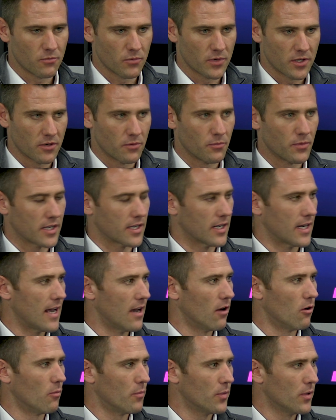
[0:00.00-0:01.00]
and we can
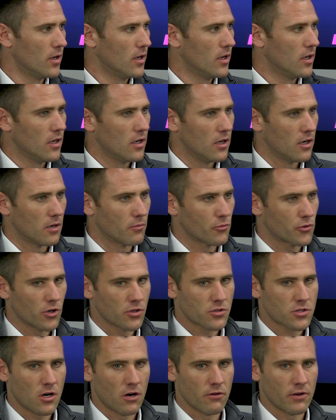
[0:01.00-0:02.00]
help
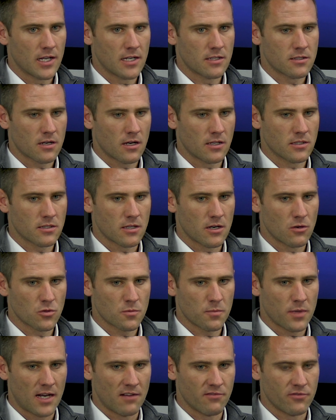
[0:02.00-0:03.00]
cross-correlate against those
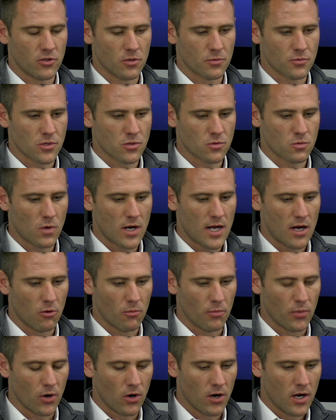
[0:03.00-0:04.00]
platforms as well.
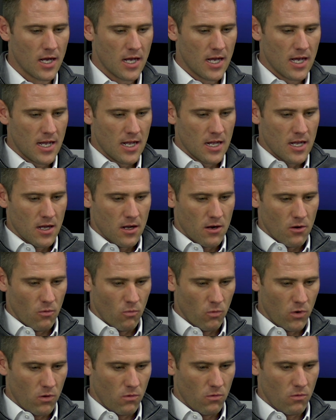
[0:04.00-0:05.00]
But
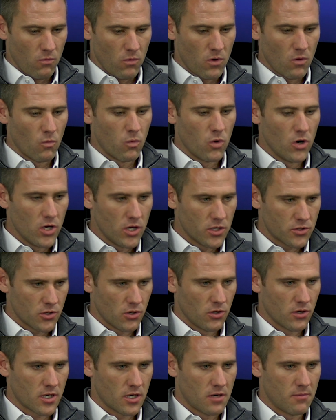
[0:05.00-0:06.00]
what we're
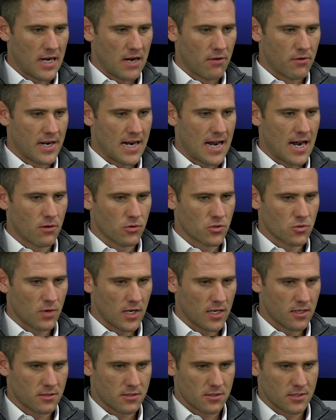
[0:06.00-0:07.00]
talking about now, as
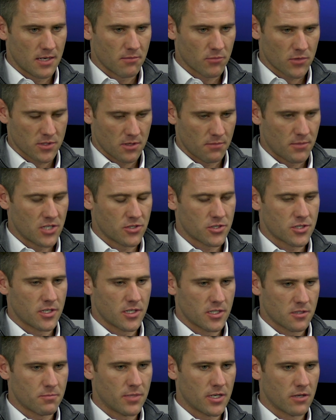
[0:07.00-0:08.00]
well as SIEM, because I mentioned
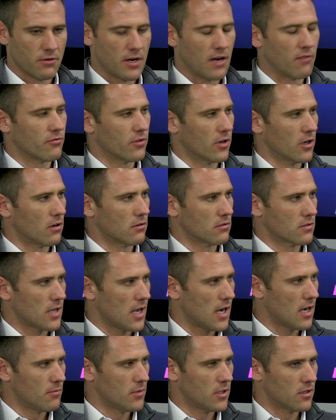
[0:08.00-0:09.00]
it's been around for a long
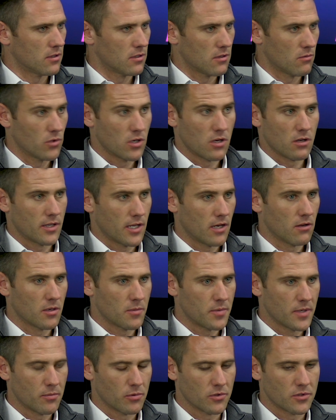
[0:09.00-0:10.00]
time and we're not the only
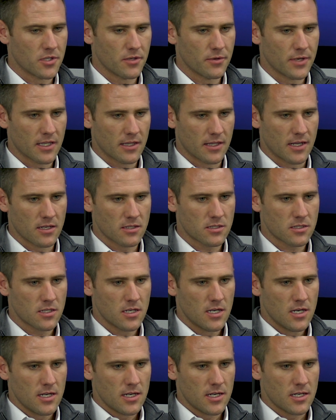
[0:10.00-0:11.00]
people doing this,
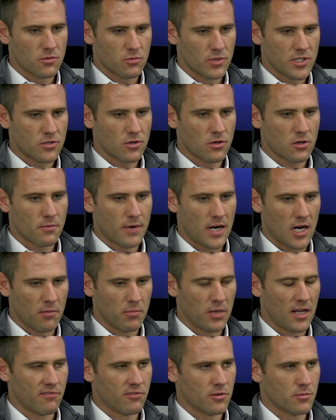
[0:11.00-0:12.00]
is we talk about our
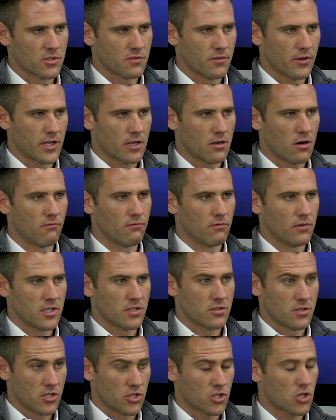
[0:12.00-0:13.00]
platform
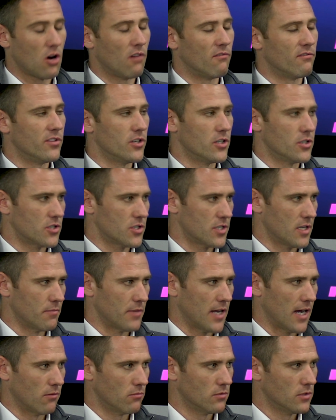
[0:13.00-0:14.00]
as as converged SIEM
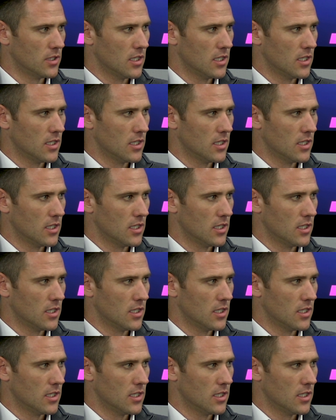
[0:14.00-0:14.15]
now,